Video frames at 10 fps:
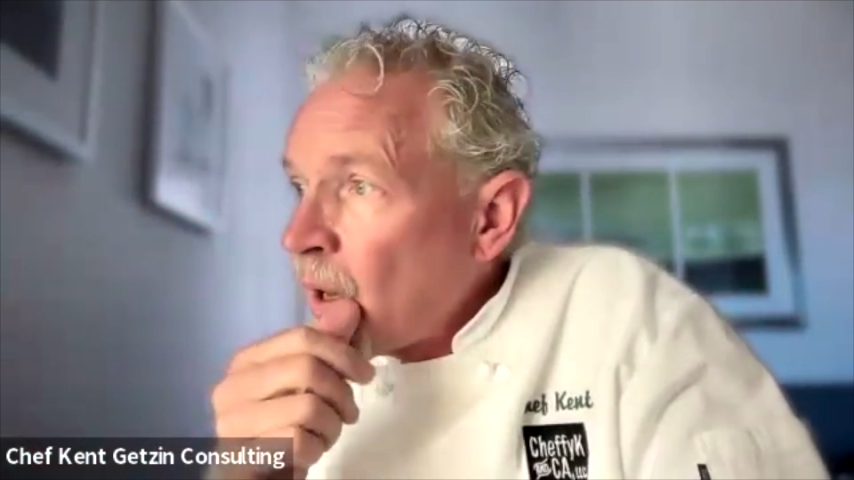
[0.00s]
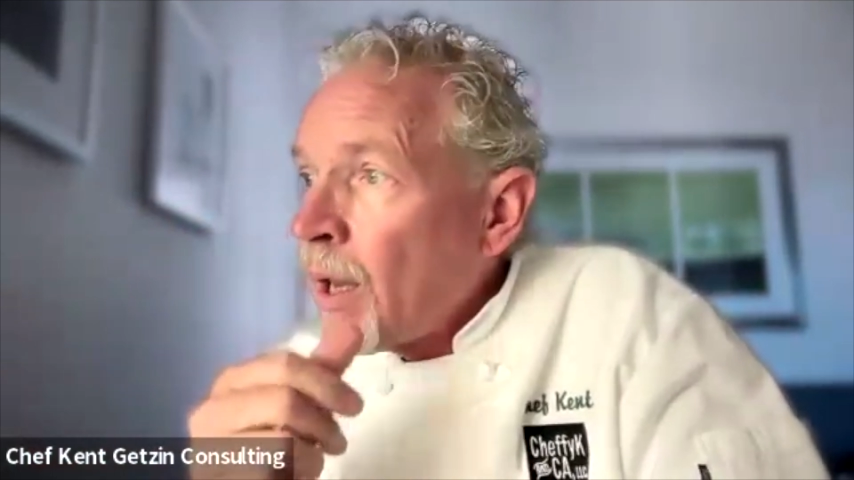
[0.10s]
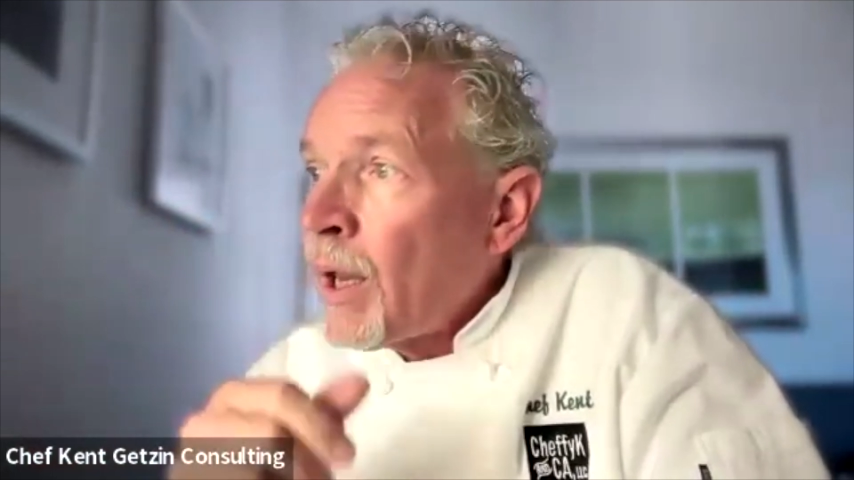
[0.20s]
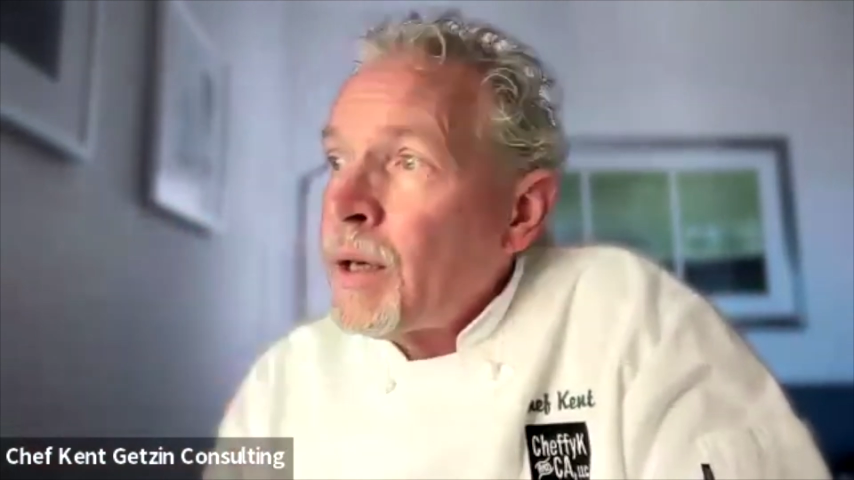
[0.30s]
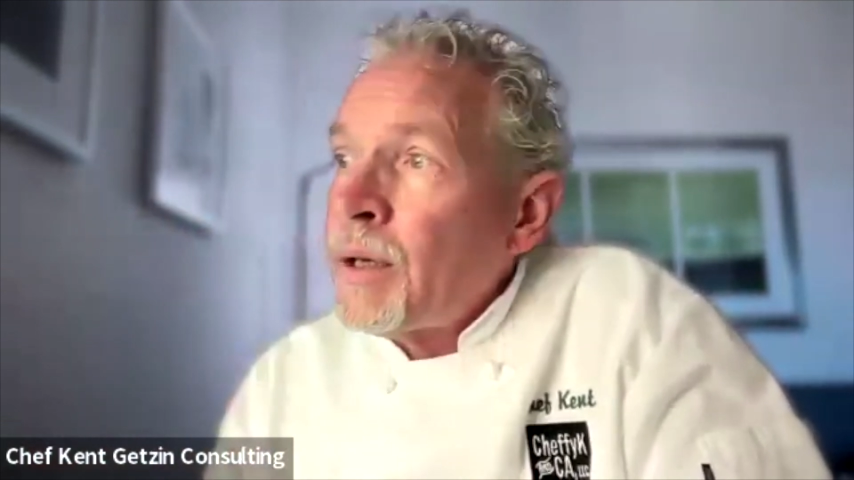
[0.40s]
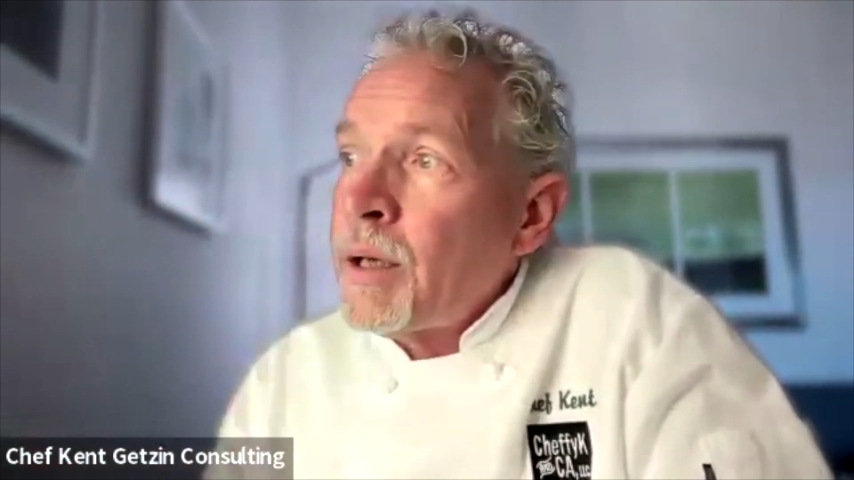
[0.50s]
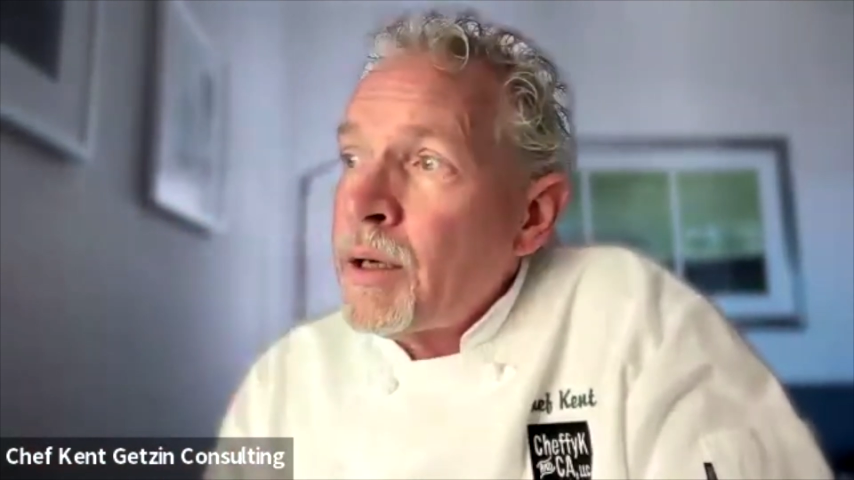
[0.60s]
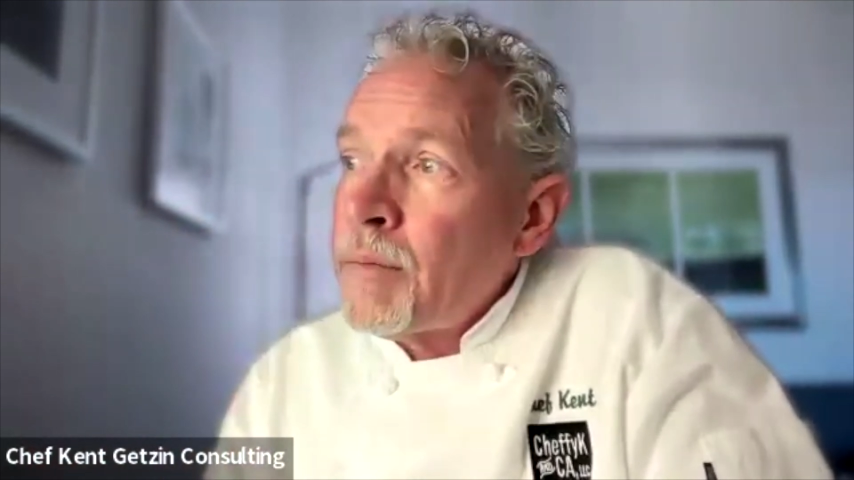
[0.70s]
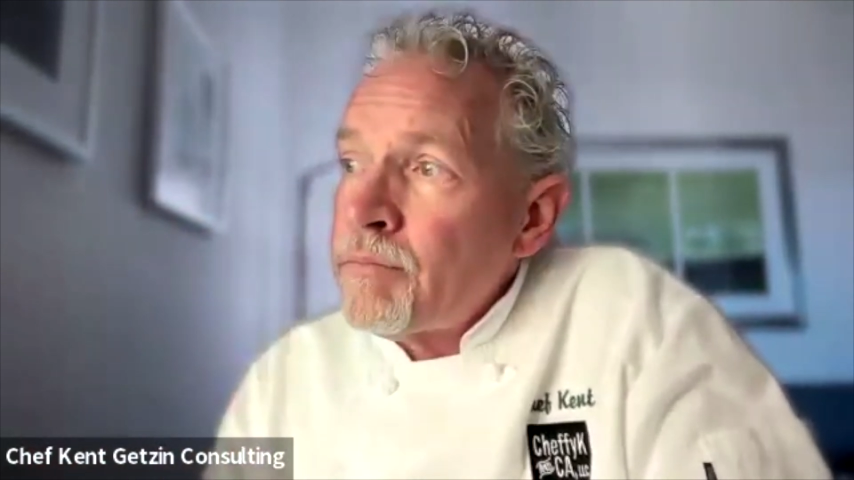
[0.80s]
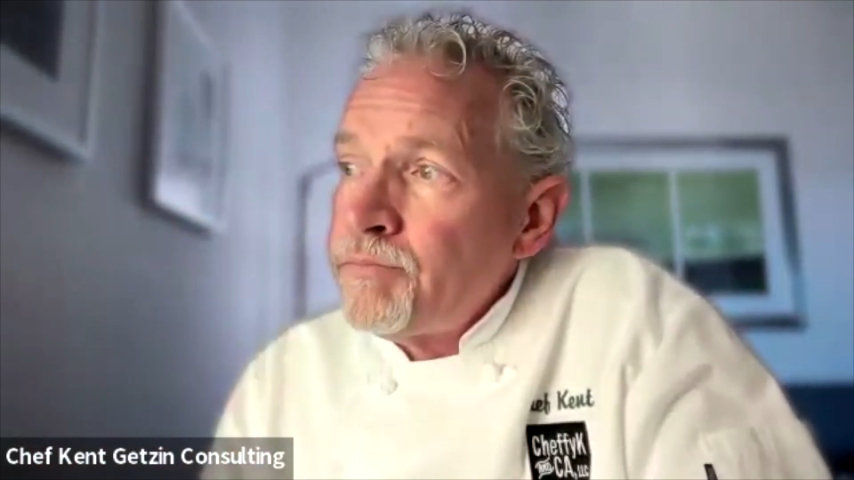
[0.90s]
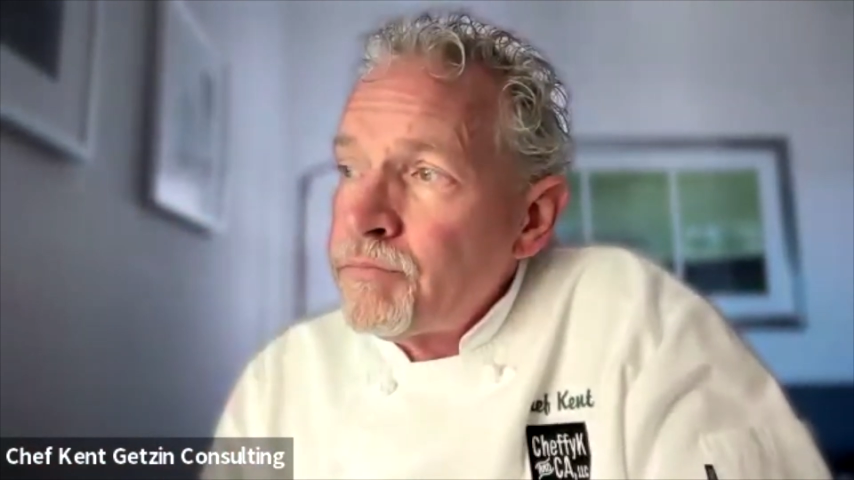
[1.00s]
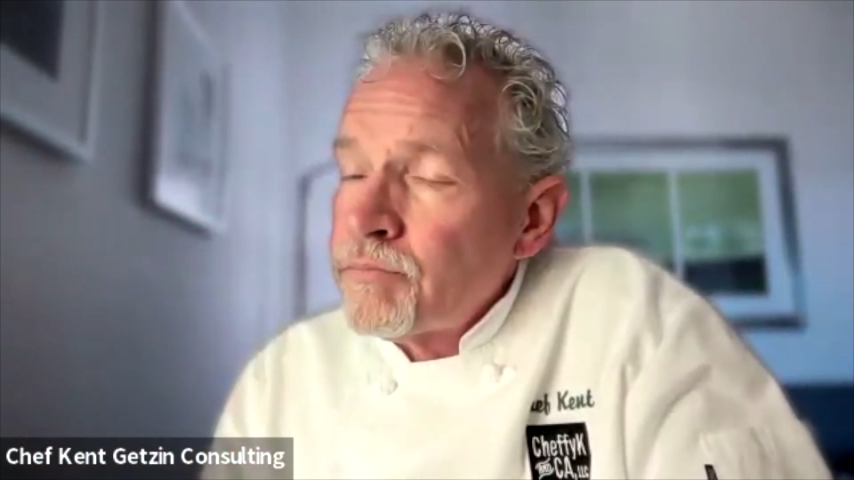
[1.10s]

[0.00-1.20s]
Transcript: and